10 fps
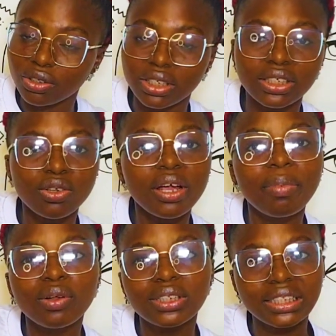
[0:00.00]
It's not
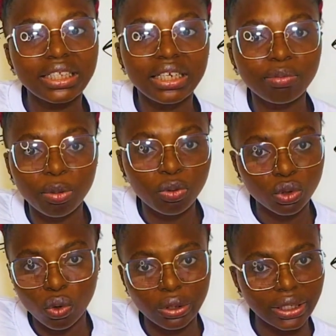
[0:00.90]
about stealing
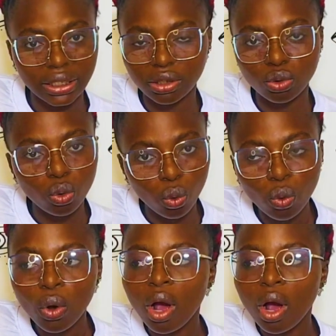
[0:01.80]
people's content, no,